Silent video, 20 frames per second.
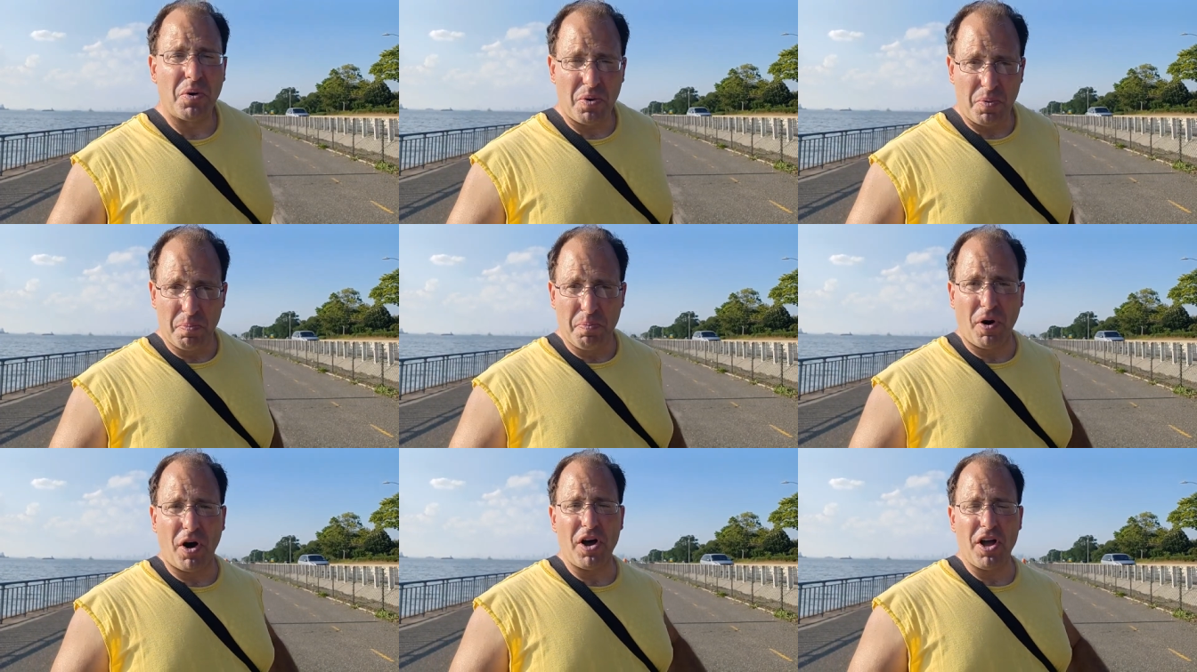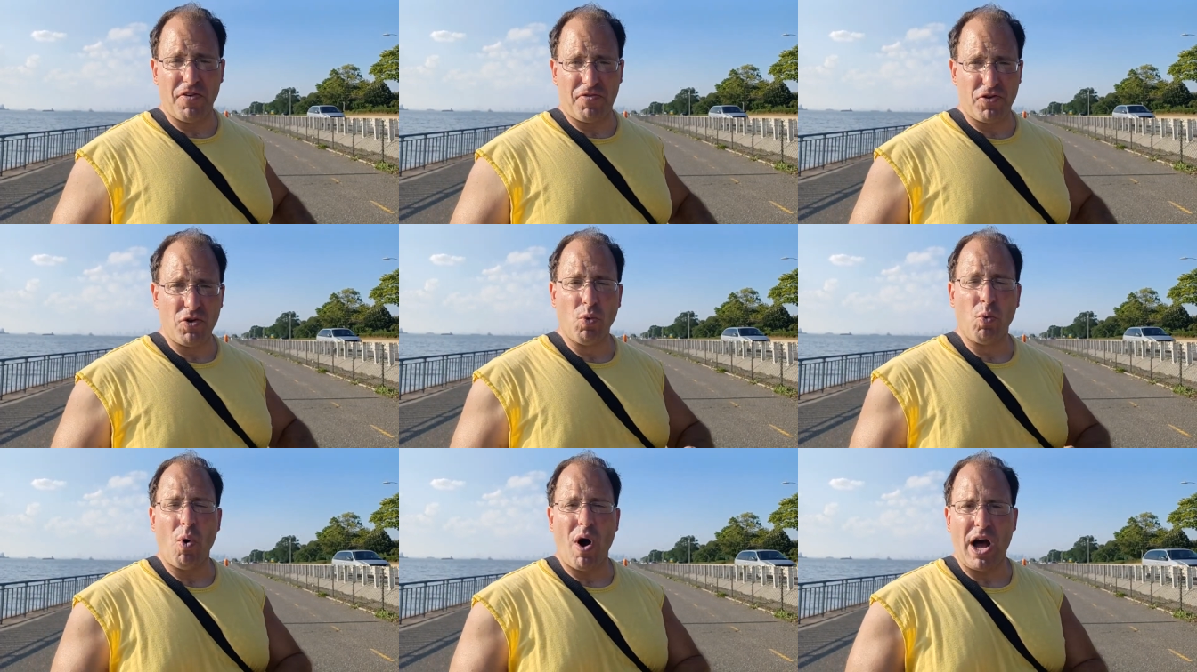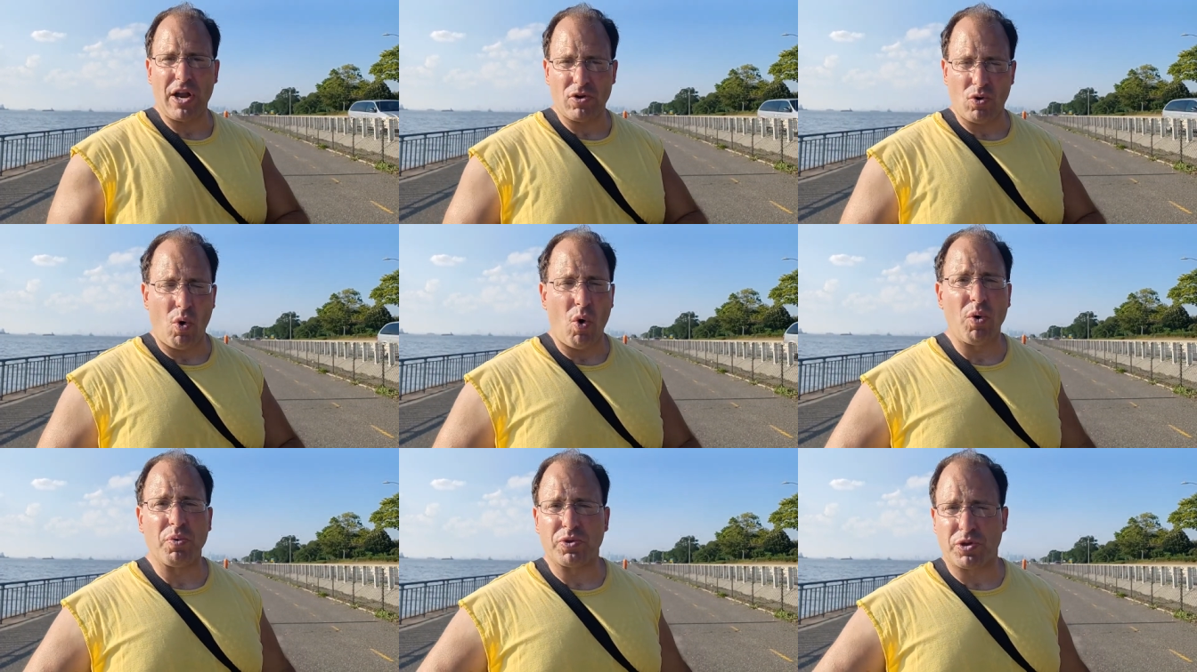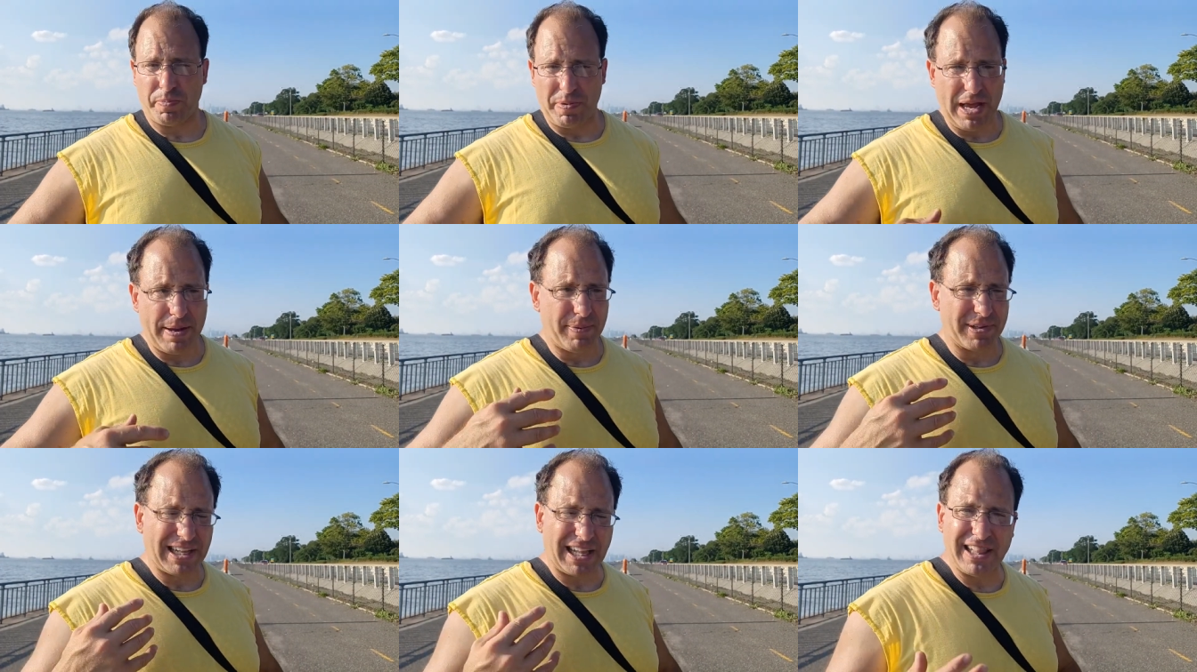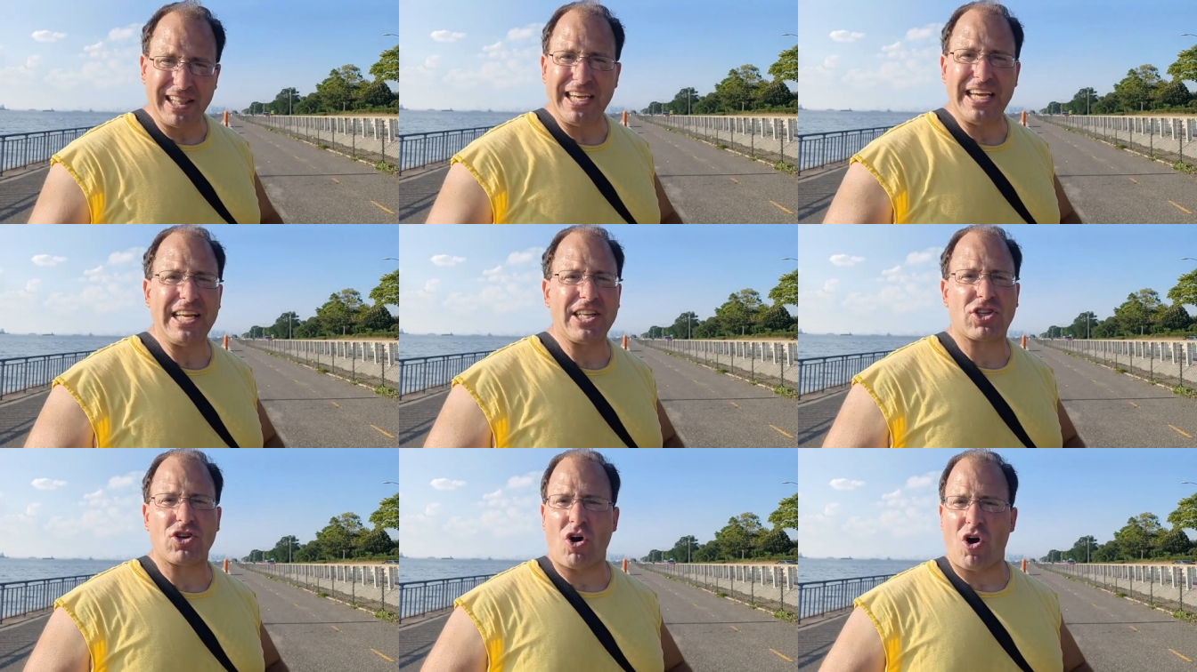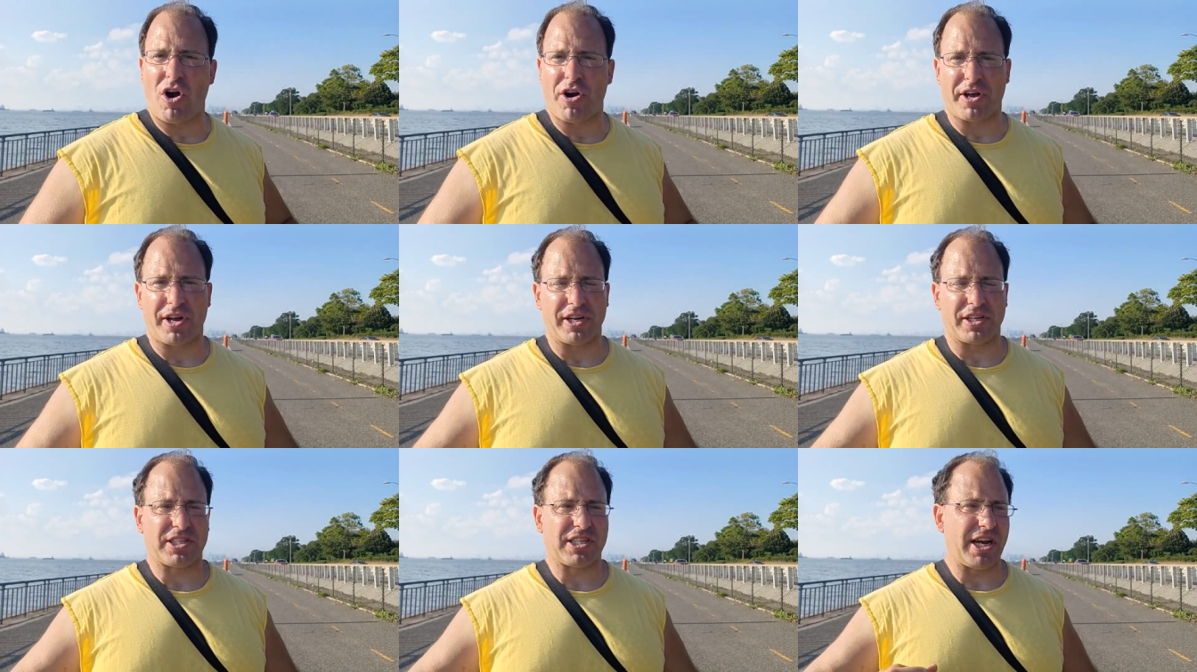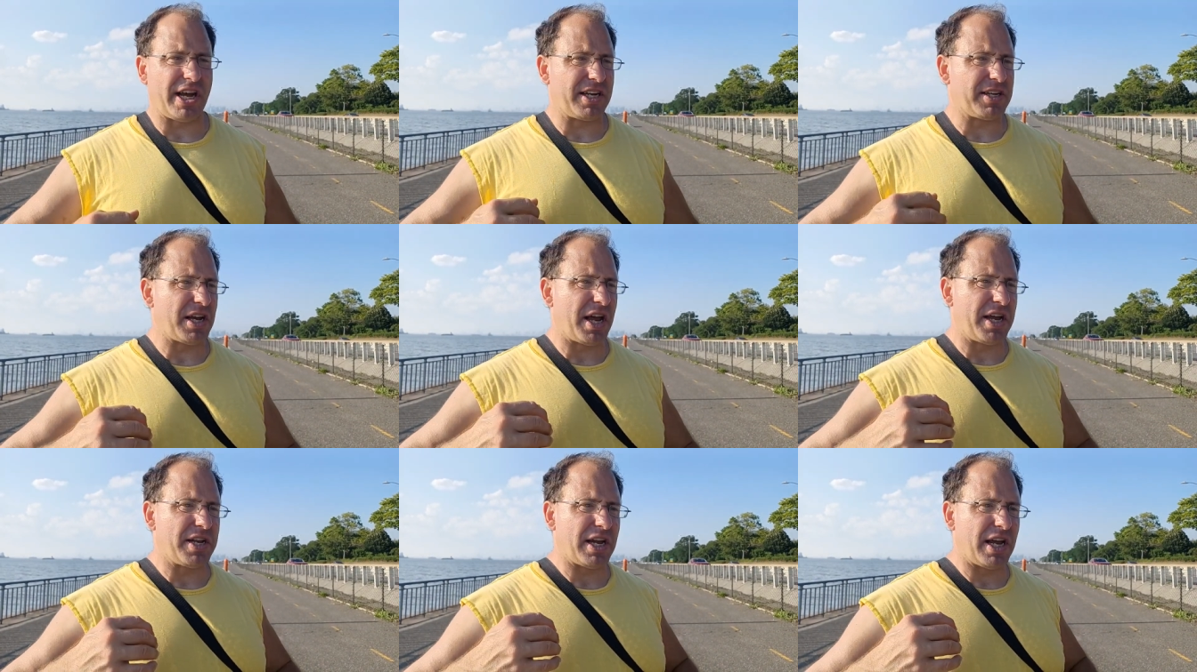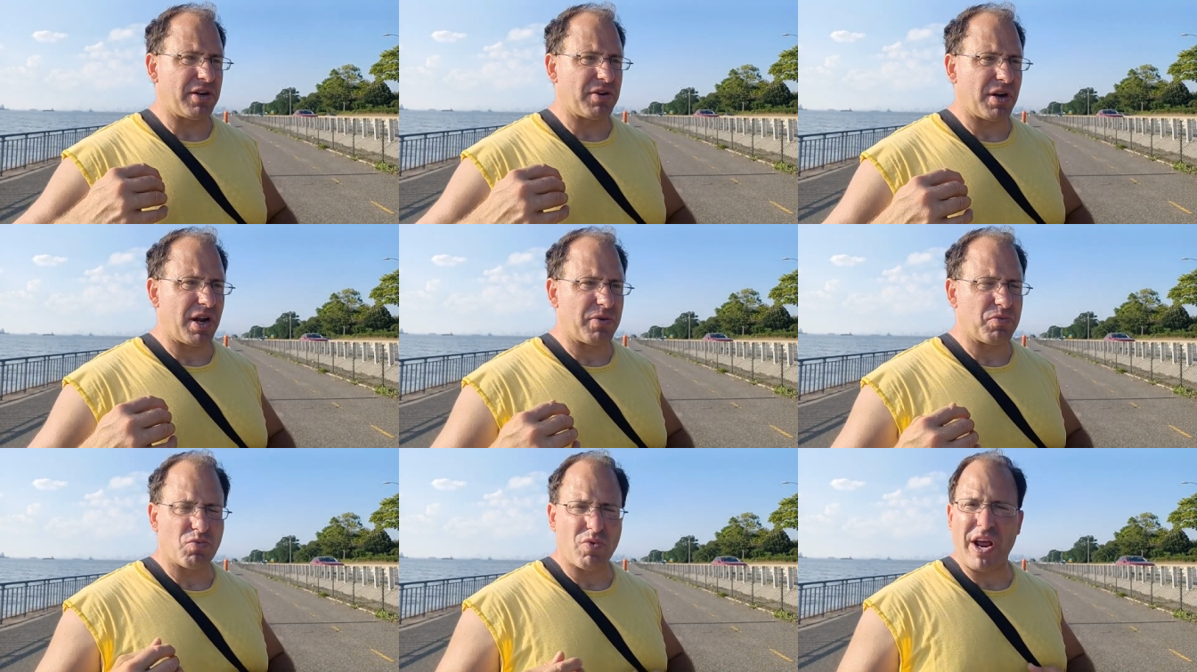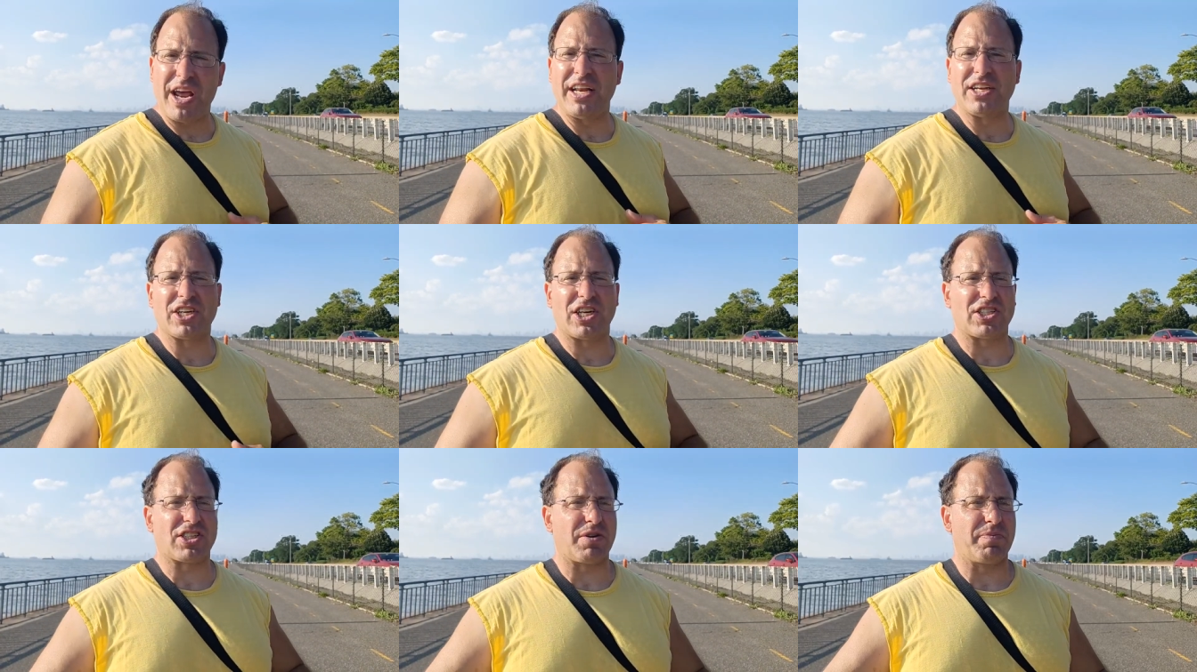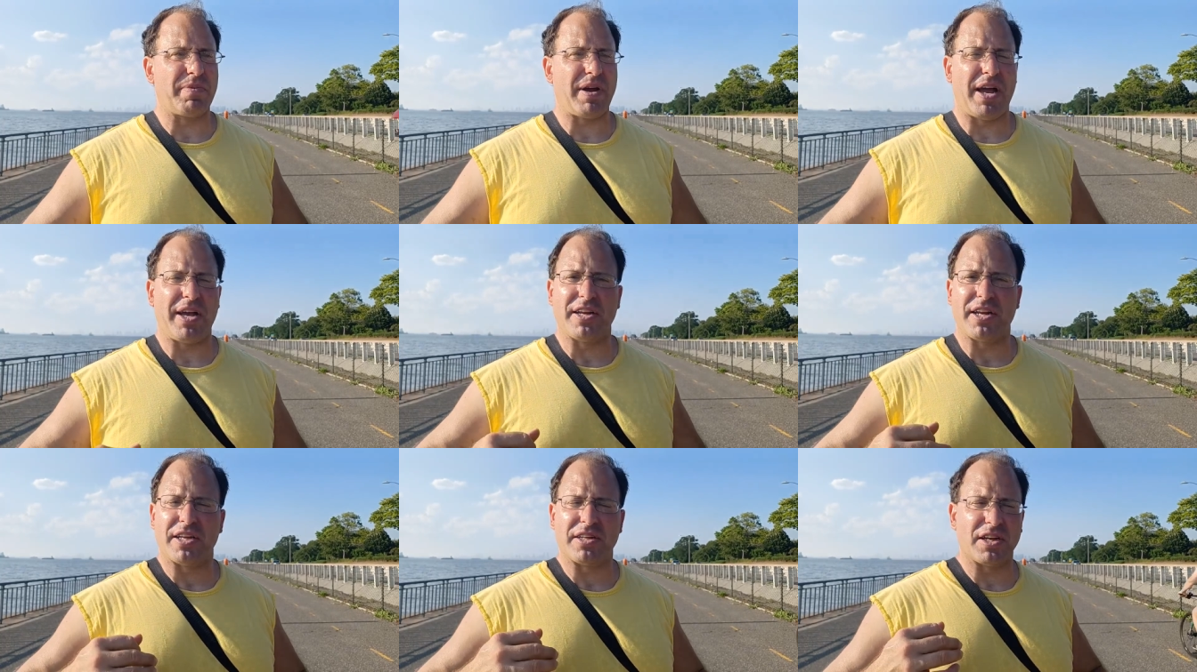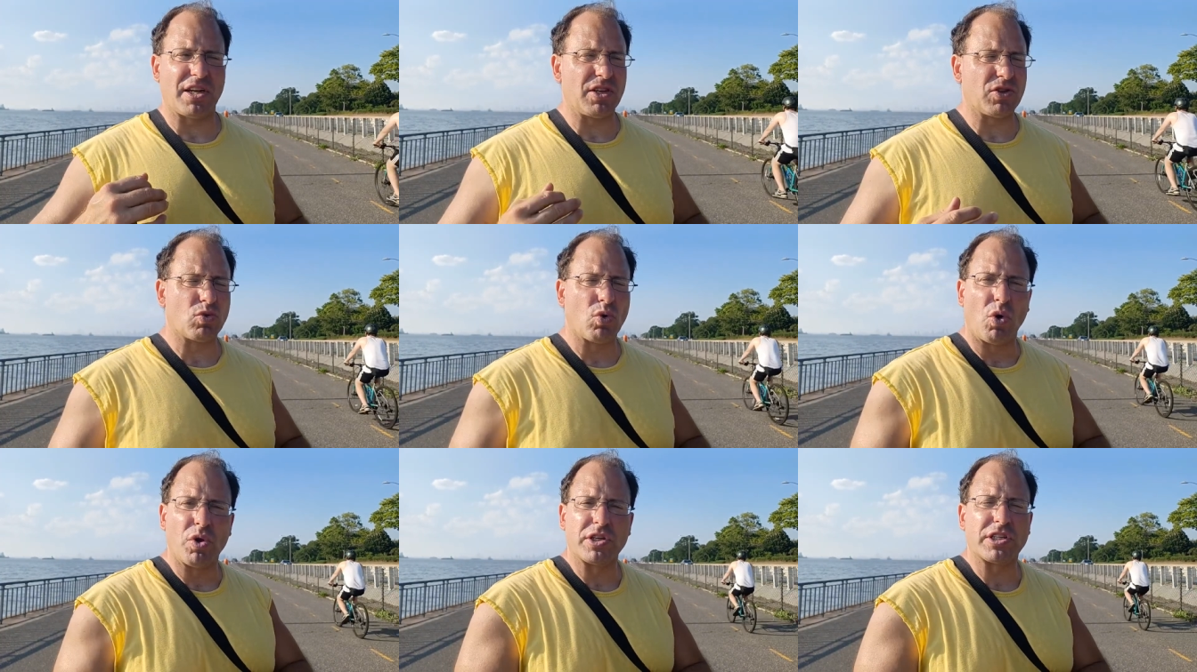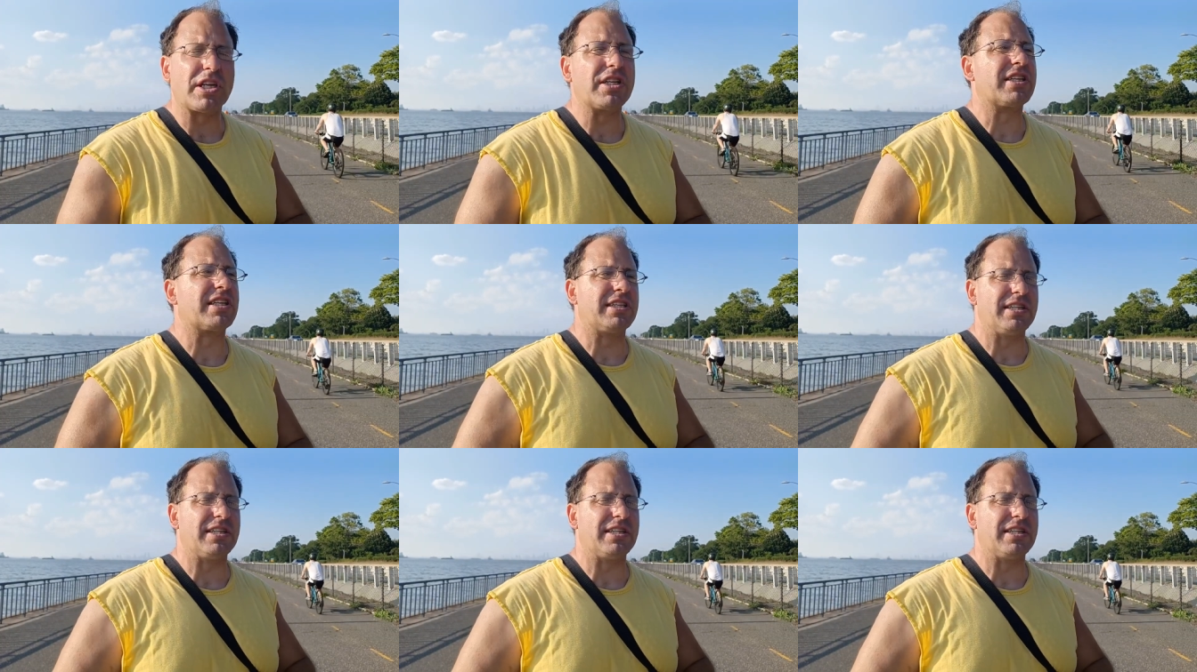But if you want to be able to lead targets and range estimate and do all those,